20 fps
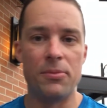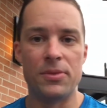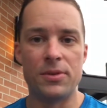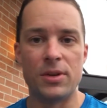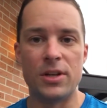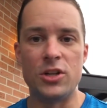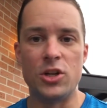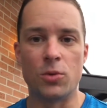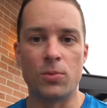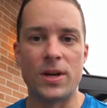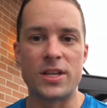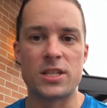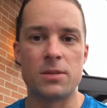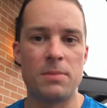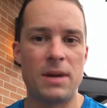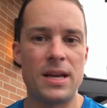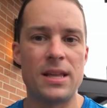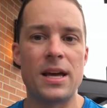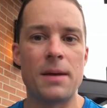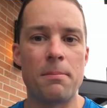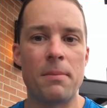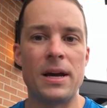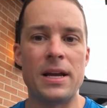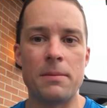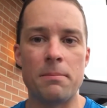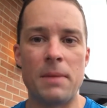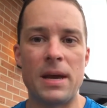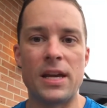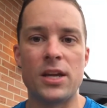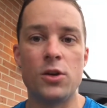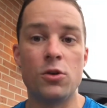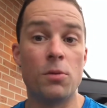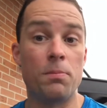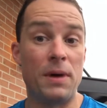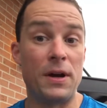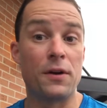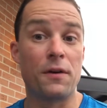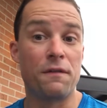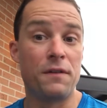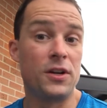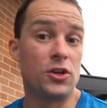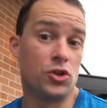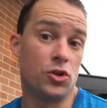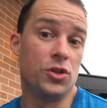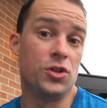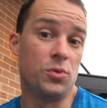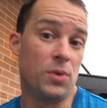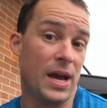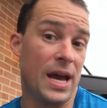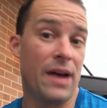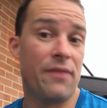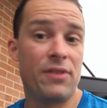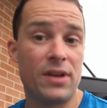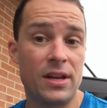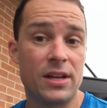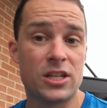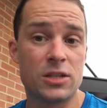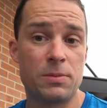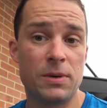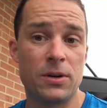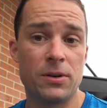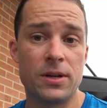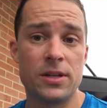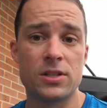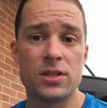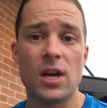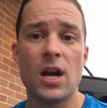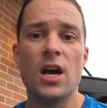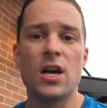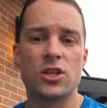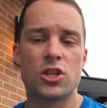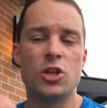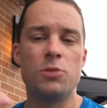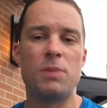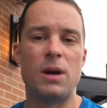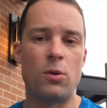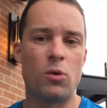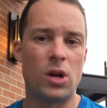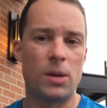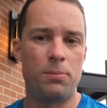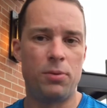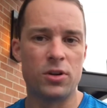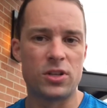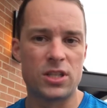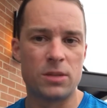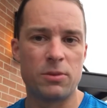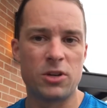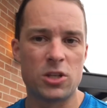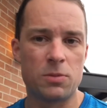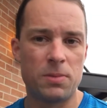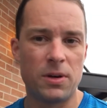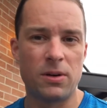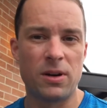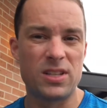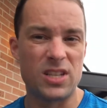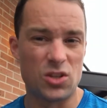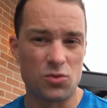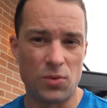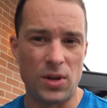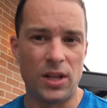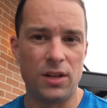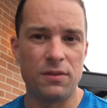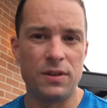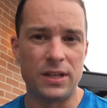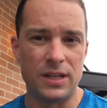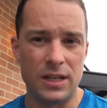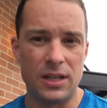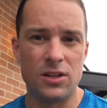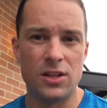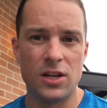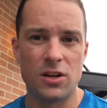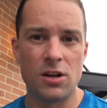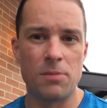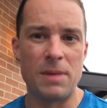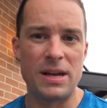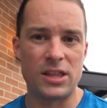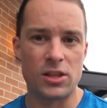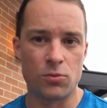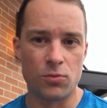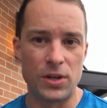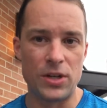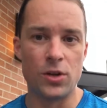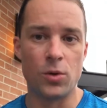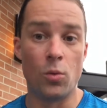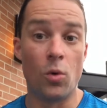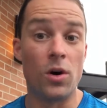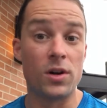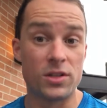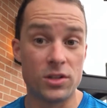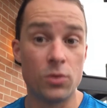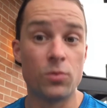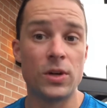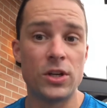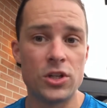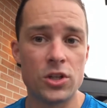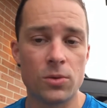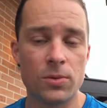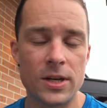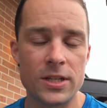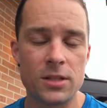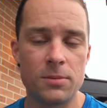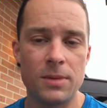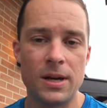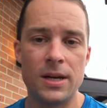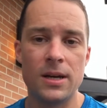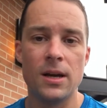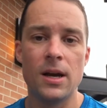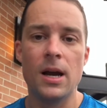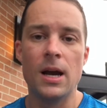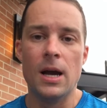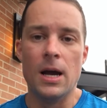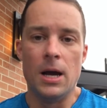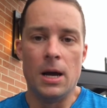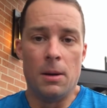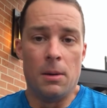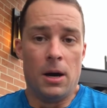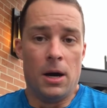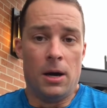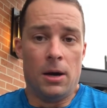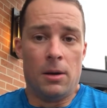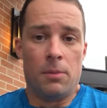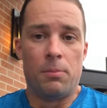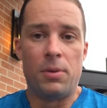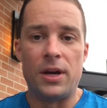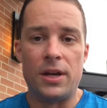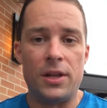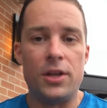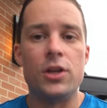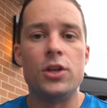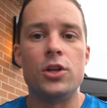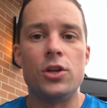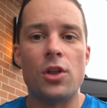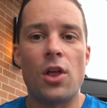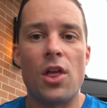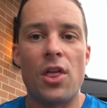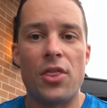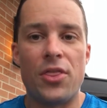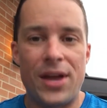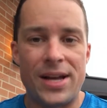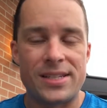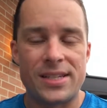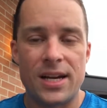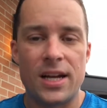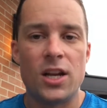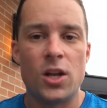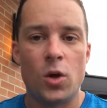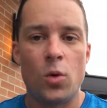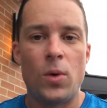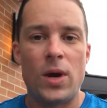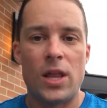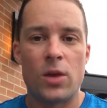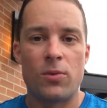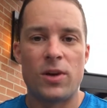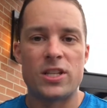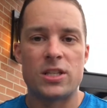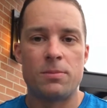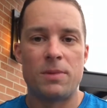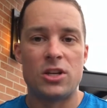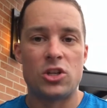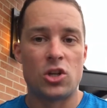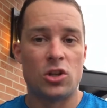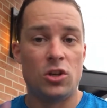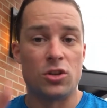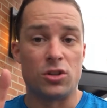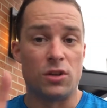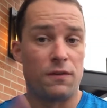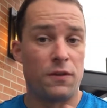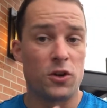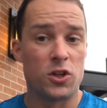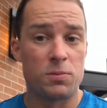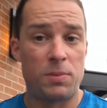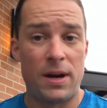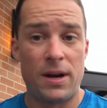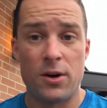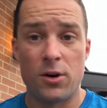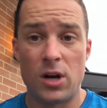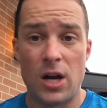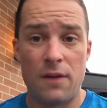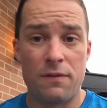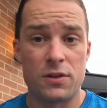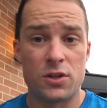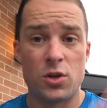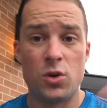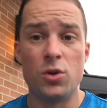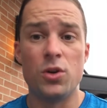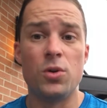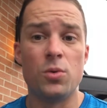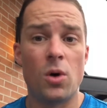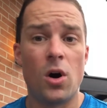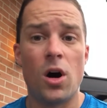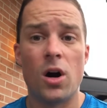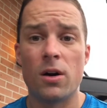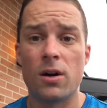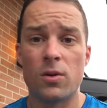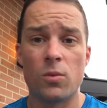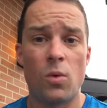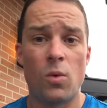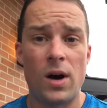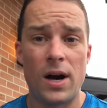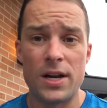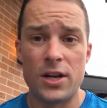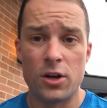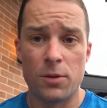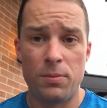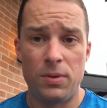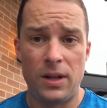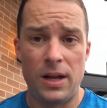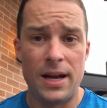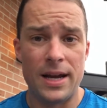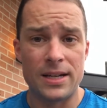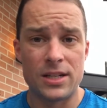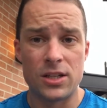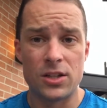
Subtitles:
in your resume that might make you a better fit should you have that experience. So you might want to put some experience that's relevant in there to make the reader want to read your resume. But that's kind of the way the resume should look. The first paragraph is who you are and why you're applying to